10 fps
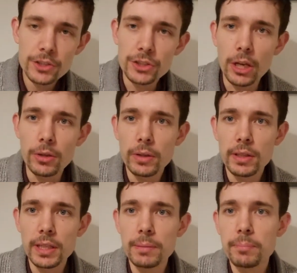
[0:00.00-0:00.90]
So
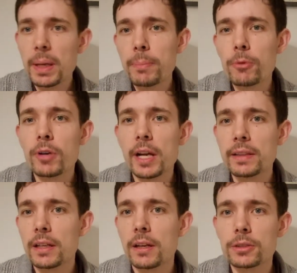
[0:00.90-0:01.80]
the people
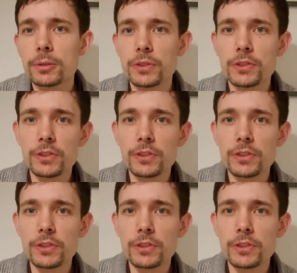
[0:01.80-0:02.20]
writing the articles and